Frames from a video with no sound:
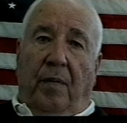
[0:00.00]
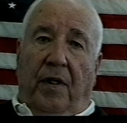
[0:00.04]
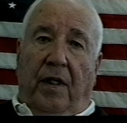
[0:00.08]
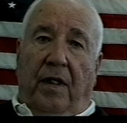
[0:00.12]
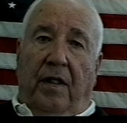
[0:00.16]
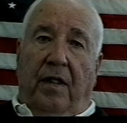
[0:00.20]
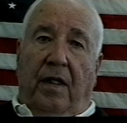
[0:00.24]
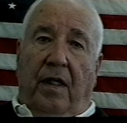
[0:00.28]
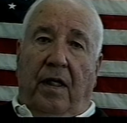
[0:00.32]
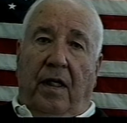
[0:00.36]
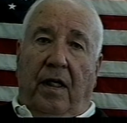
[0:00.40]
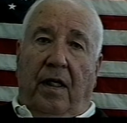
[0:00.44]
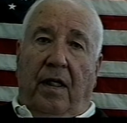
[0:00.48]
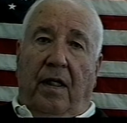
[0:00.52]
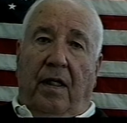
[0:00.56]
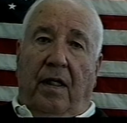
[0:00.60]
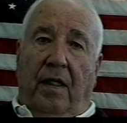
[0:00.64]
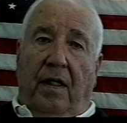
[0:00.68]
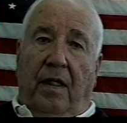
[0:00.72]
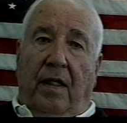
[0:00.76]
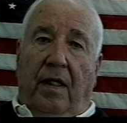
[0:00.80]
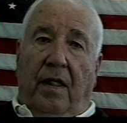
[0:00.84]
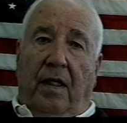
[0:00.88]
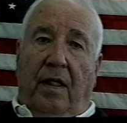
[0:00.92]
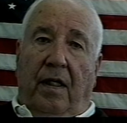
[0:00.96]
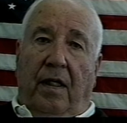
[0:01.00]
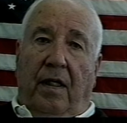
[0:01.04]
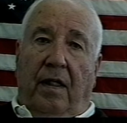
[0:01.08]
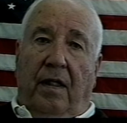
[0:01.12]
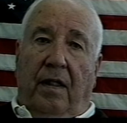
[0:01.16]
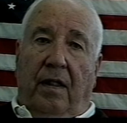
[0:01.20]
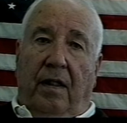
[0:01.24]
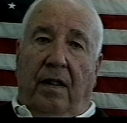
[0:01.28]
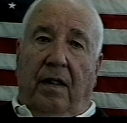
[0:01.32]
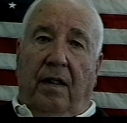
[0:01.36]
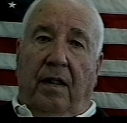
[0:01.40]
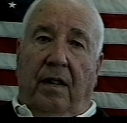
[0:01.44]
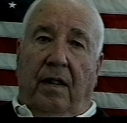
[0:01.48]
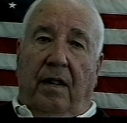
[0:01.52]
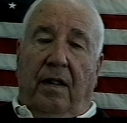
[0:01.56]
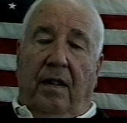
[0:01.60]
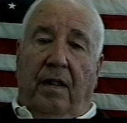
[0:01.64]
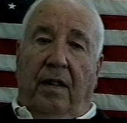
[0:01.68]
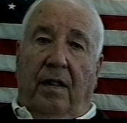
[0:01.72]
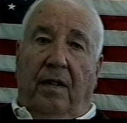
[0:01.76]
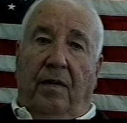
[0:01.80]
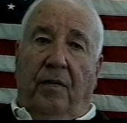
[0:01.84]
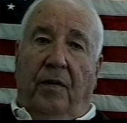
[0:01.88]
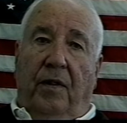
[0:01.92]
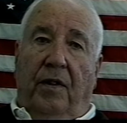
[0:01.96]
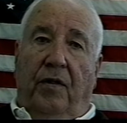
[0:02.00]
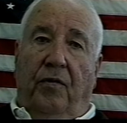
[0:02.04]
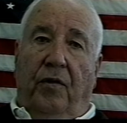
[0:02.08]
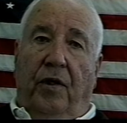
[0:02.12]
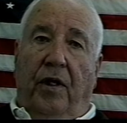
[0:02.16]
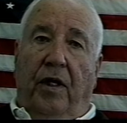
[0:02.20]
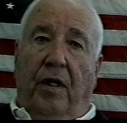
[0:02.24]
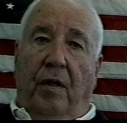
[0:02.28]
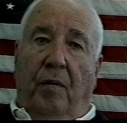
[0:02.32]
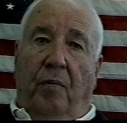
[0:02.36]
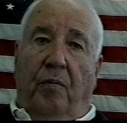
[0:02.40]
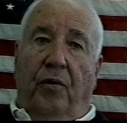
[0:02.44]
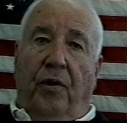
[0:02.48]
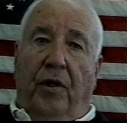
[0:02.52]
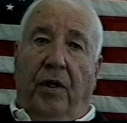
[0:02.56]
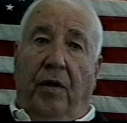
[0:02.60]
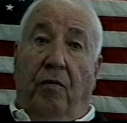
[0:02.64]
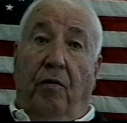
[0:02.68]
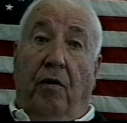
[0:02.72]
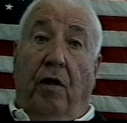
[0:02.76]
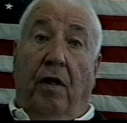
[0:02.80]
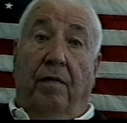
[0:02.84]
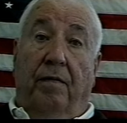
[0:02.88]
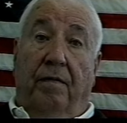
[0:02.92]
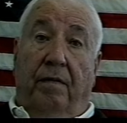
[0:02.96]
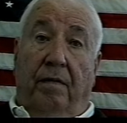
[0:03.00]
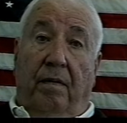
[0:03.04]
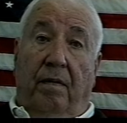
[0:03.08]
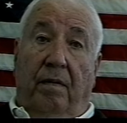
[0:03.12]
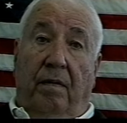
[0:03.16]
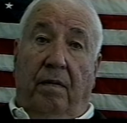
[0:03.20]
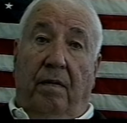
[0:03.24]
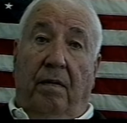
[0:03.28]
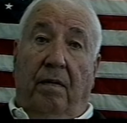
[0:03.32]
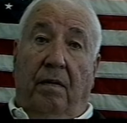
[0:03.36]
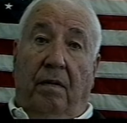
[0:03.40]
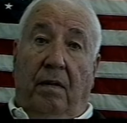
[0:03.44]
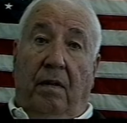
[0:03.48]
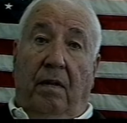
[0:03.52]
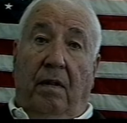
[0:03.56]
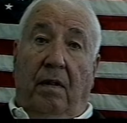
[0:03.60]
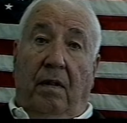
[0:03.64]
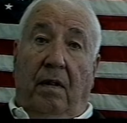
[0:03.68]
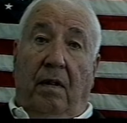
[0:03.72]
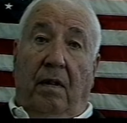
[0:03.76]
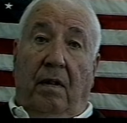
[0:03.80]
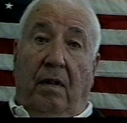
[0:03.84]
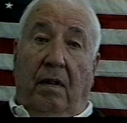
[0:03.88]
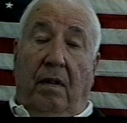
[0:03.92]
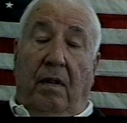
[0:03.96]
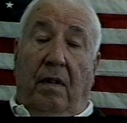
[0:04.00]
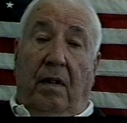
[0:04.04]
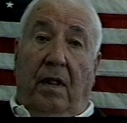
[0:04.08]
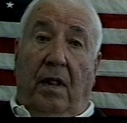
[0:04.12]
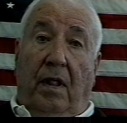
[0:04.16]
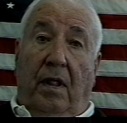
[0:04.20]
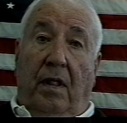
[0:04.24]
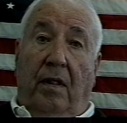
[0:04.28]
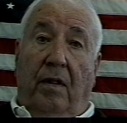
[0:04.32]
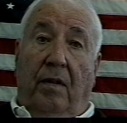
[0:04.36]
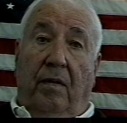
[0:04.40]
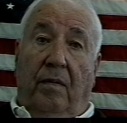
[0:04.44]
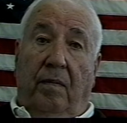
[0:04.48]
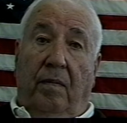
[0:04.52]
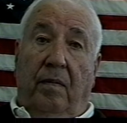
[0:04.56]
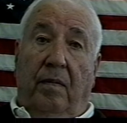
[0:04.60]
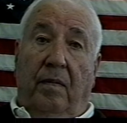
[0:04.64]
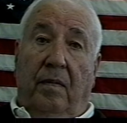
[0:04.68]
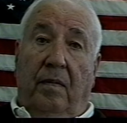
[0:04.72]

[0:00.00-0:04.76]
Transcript: I'll tell you, uh, we treated them pretty rough. Yeah. Yeah.